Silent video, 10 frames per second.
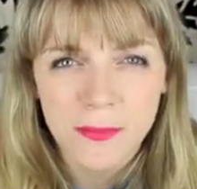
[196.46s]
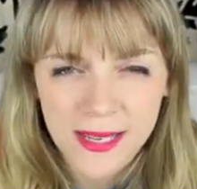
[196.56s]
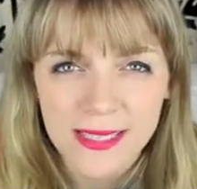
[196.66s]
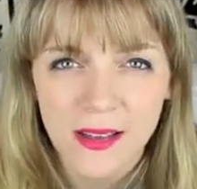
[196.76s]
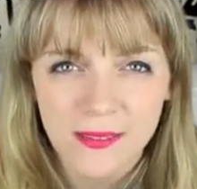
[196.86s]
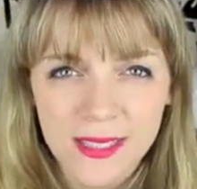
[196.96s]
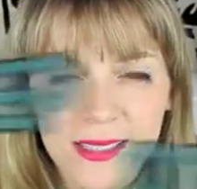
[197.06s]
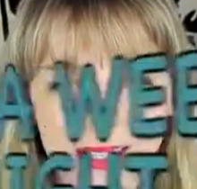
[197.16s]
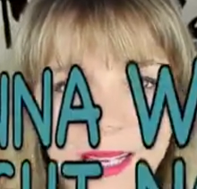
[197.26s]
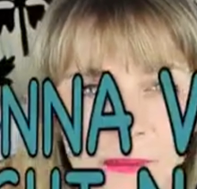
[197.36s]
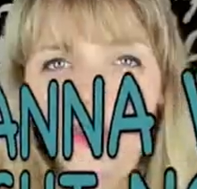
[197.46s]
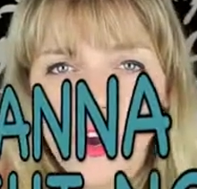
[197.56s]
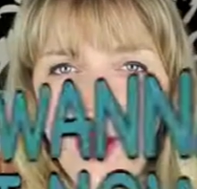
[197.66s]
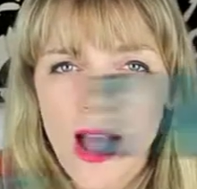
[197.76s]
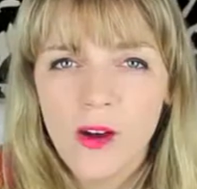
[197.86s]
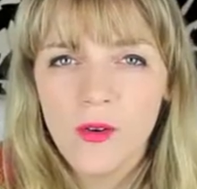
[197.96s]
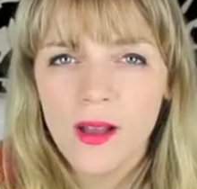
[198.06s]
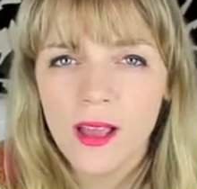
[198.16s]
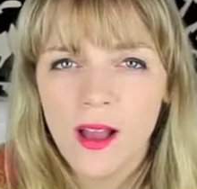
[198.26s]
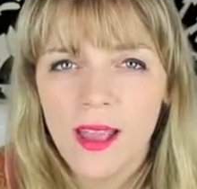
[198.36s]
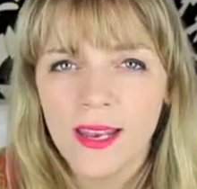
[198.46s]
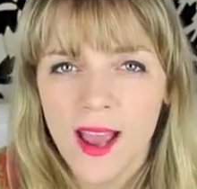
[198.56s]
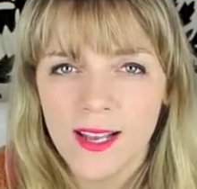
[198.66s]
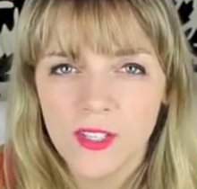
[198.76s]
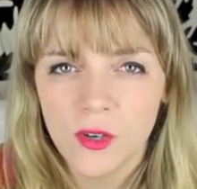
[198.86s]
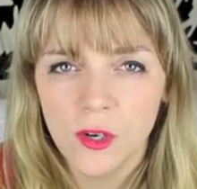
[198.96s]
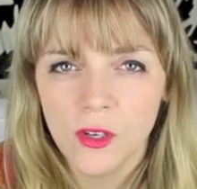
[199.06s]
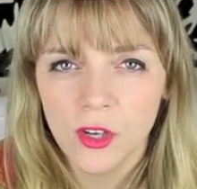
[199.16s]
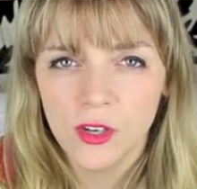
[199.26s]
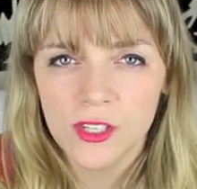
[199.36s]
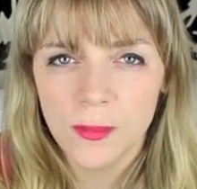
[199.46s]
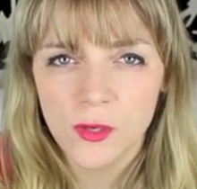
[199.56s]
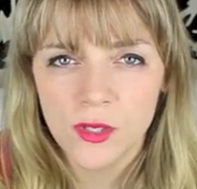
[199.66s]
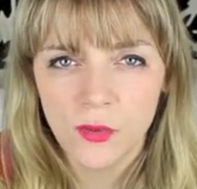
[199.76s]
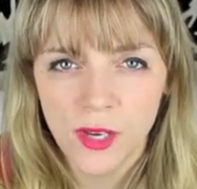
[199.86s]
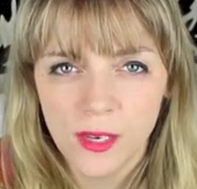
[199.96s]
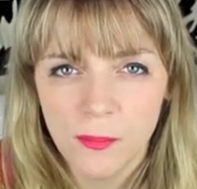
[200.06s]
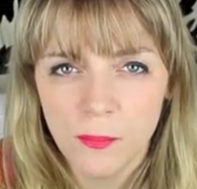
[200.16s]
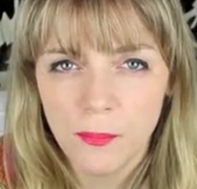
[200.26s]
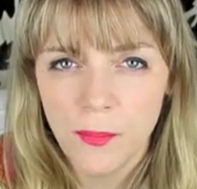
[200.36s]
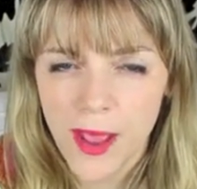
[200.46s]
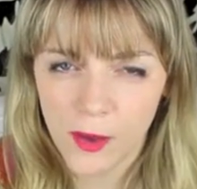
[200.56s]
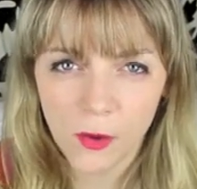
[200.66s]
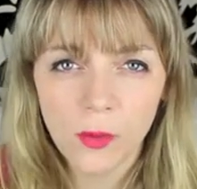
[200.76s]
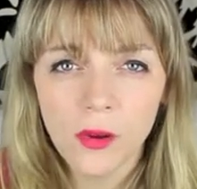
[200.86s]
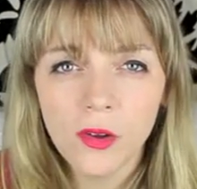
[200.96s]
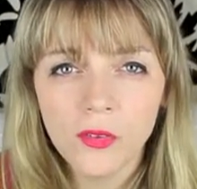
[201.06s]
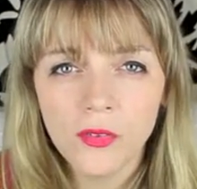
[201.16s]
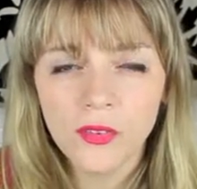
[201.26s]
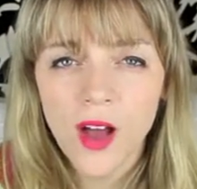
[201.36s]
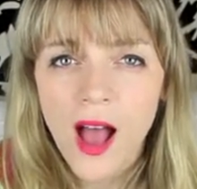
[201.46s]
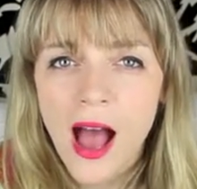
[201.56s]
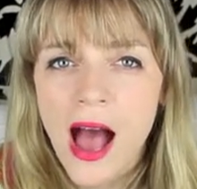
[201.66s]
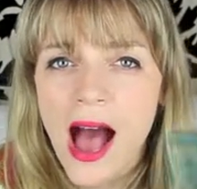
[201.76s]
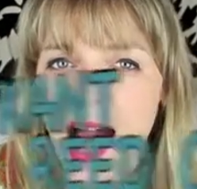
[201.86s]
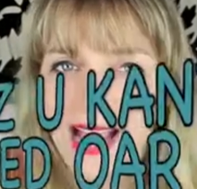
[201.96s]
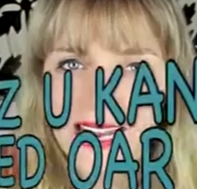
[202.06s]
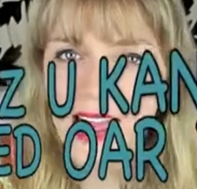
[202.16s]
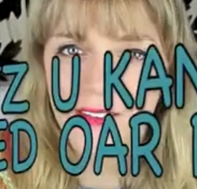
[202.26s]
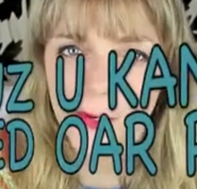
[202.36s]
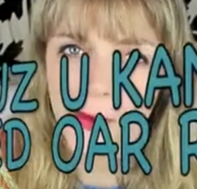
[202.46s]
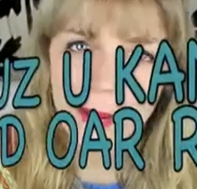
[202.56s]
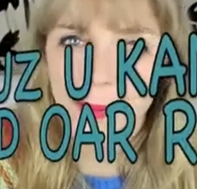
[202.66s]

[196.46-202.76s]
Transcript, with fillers: myself to sleep. You know how in high school you're supposed to read Beowulf? I never read